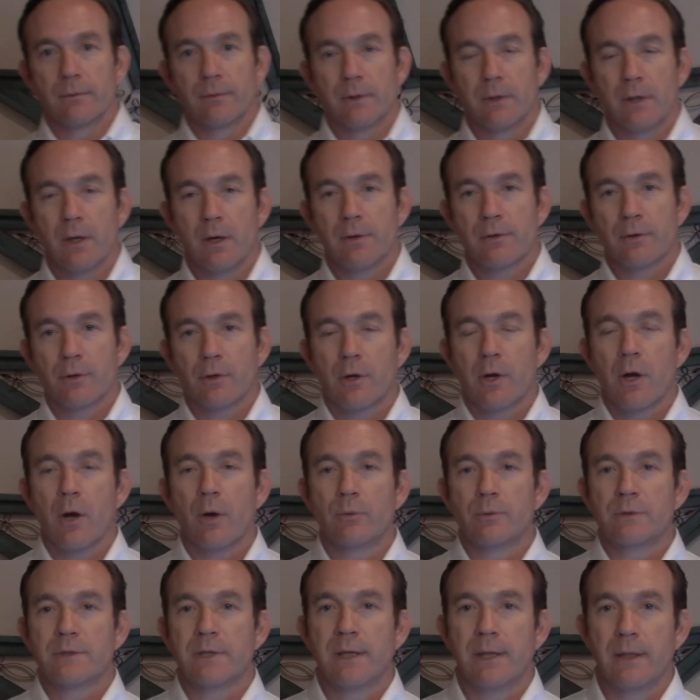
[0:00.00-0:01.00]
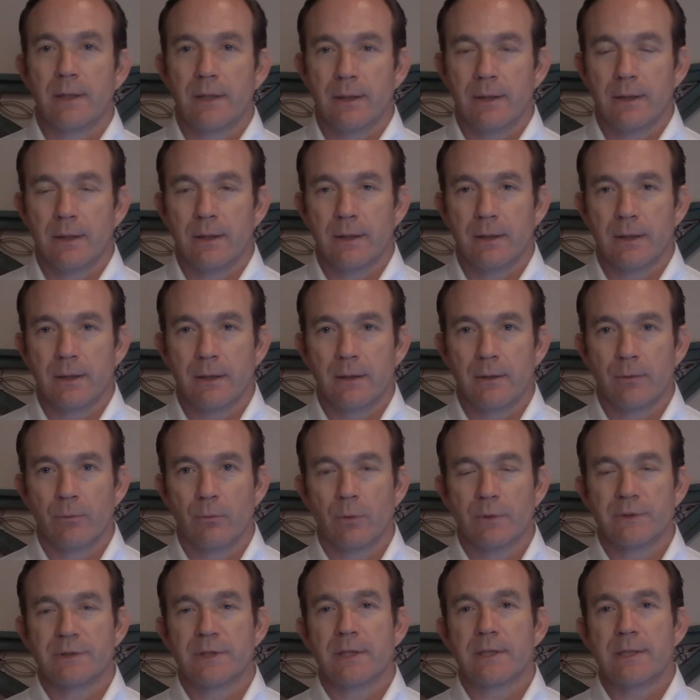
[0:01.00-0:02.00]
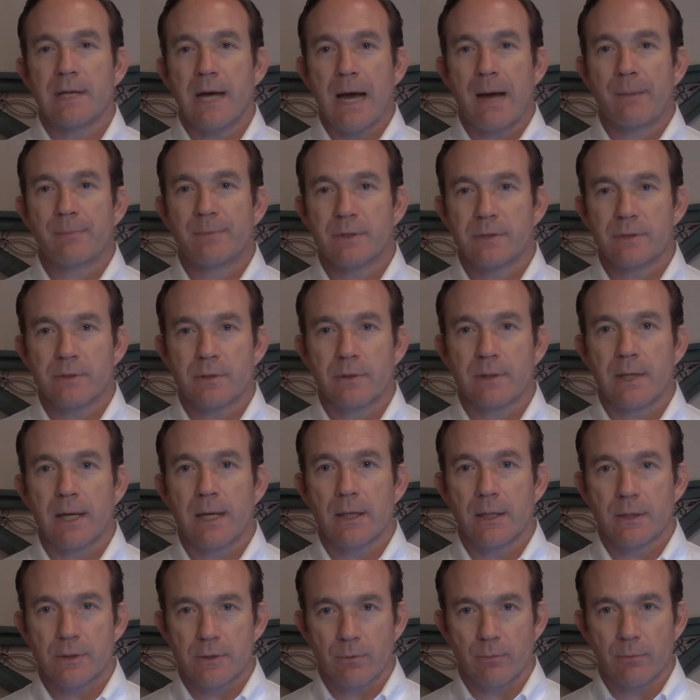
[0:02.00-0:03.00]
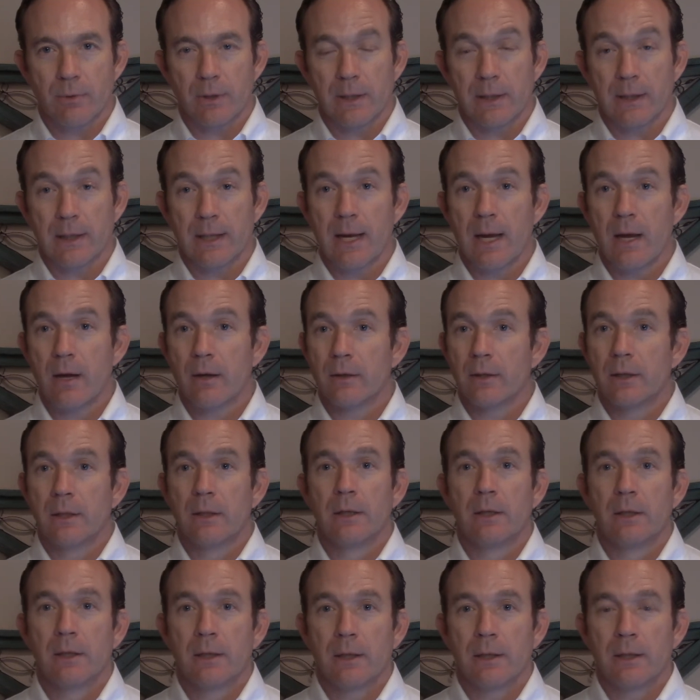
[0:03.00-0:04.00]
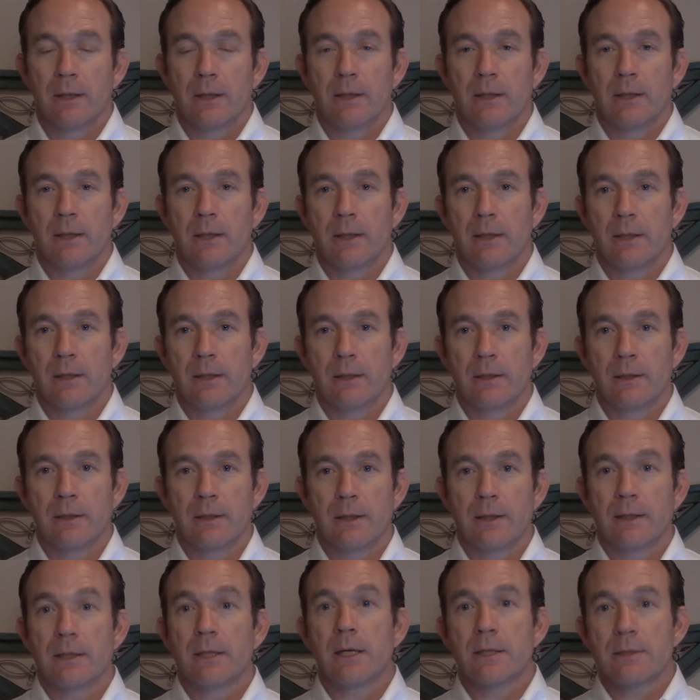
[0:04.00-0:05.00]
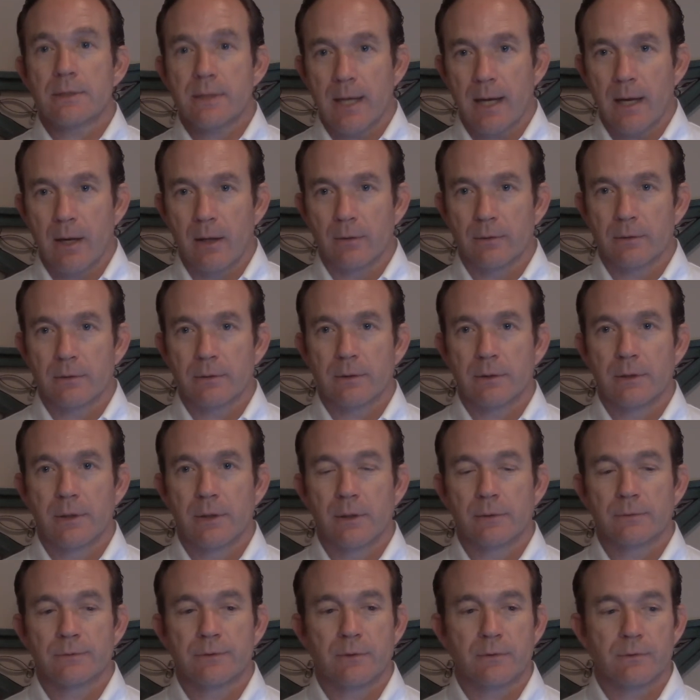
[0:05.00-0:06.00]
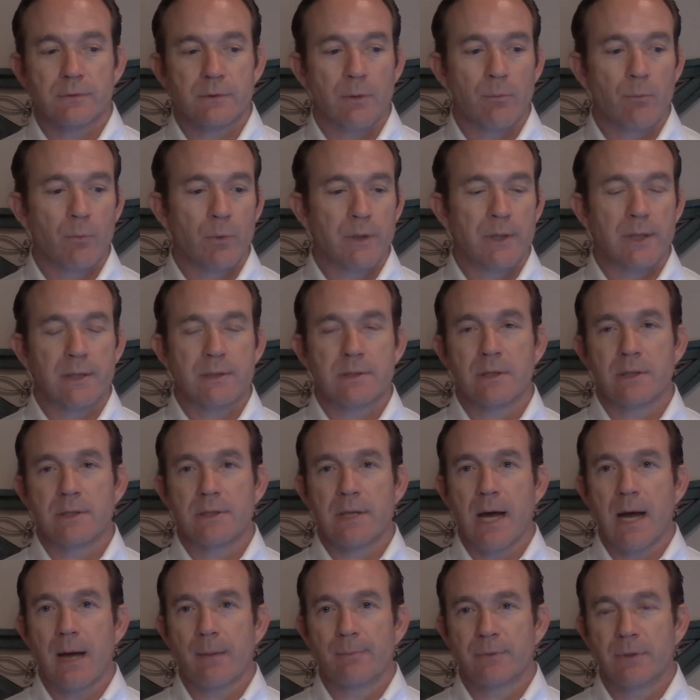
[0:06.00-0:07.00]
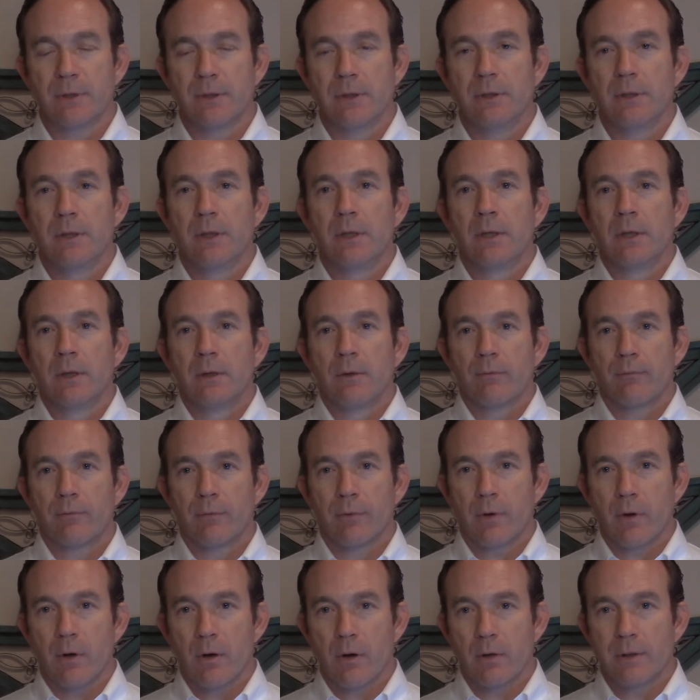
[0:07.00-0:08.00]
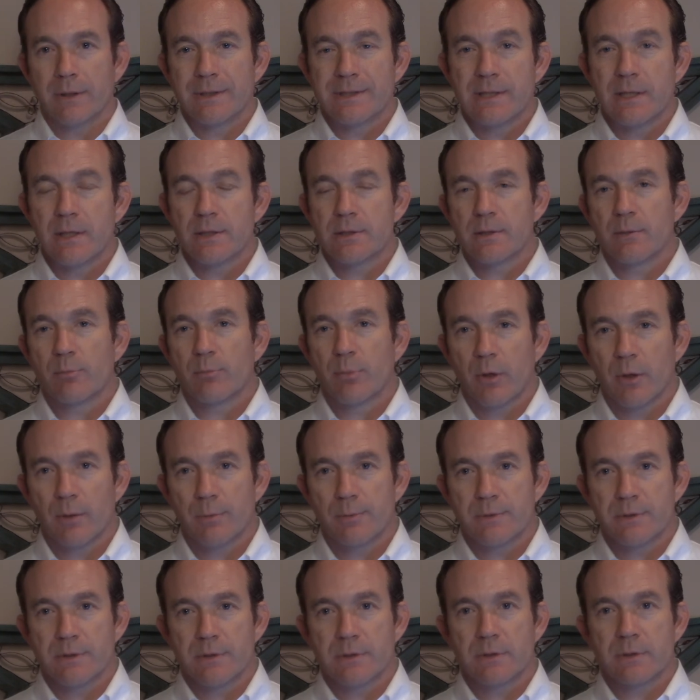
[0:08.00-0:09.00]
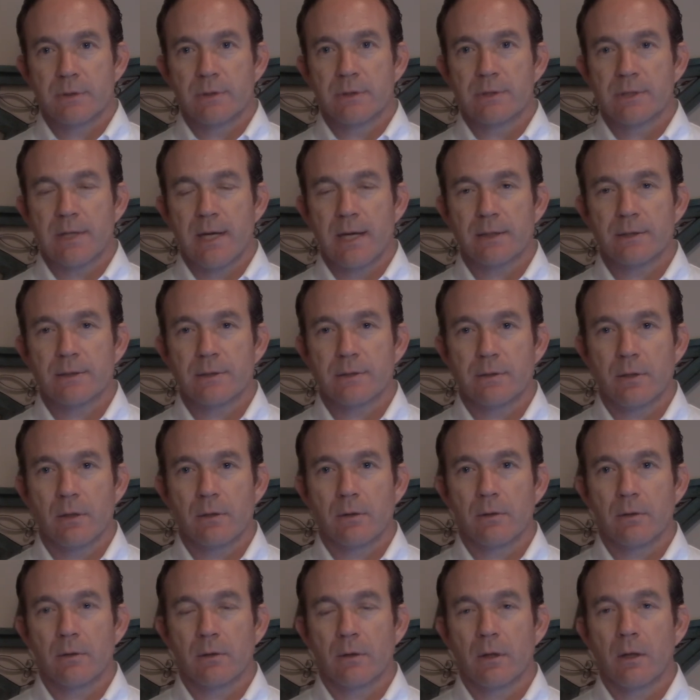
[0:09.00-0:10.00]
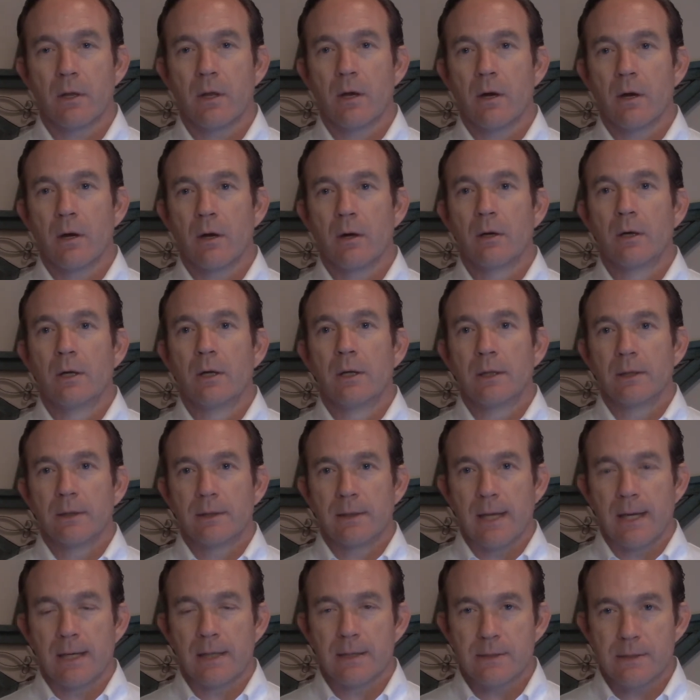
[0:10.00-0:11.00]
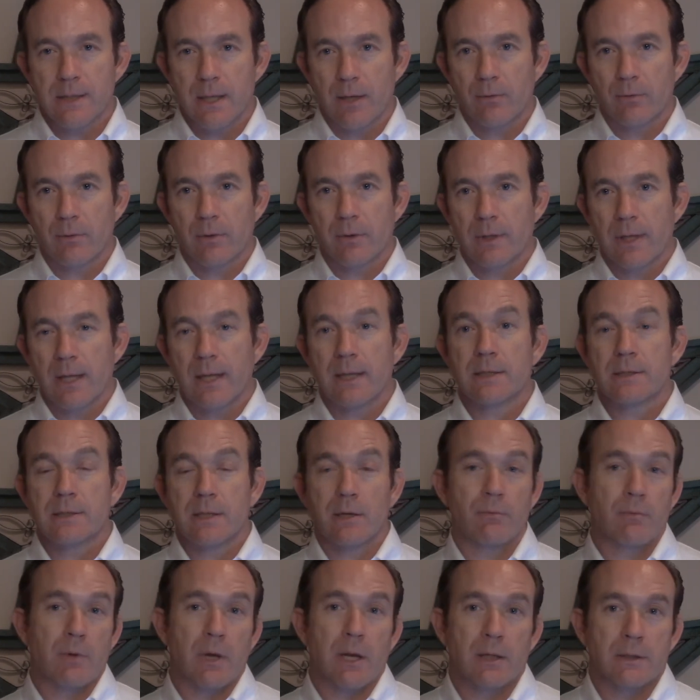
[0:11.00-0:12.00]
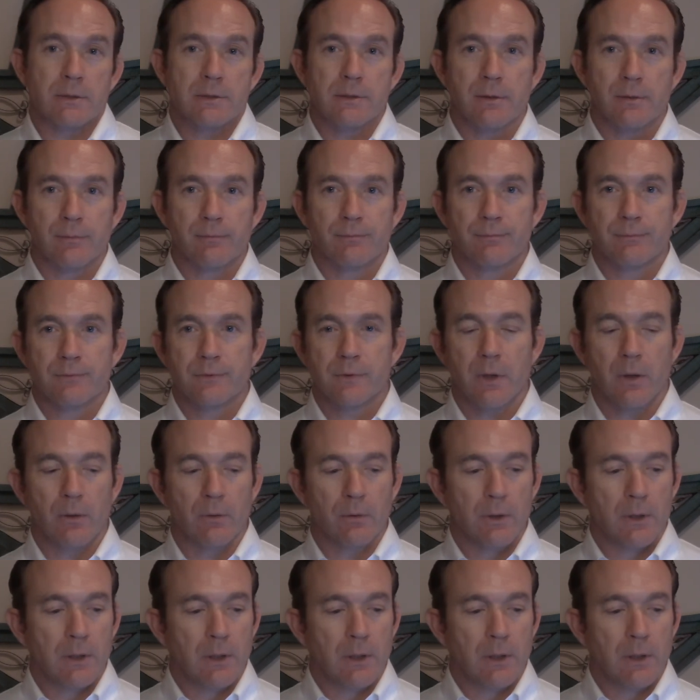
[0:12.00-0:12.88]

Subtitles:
other co-tenant was adopted, so that doesn't really count, and it does count. So someone that's adopted for all intents and purposes in Texas under the law, that is a relative. So